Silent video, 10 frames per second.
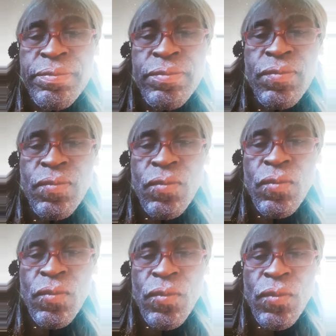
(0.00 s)
Are
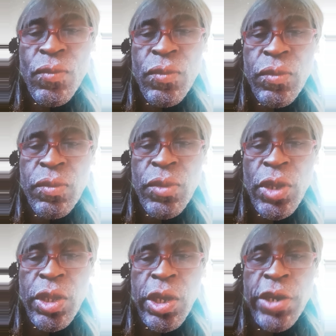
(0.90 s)

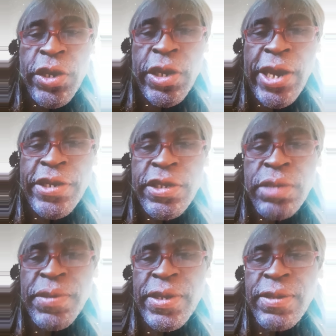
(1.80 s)
you gonna hide the
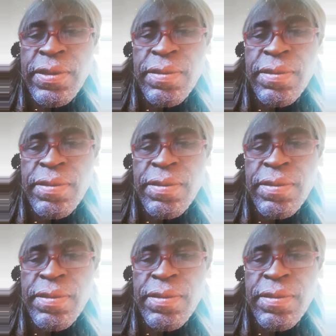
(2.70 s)
email?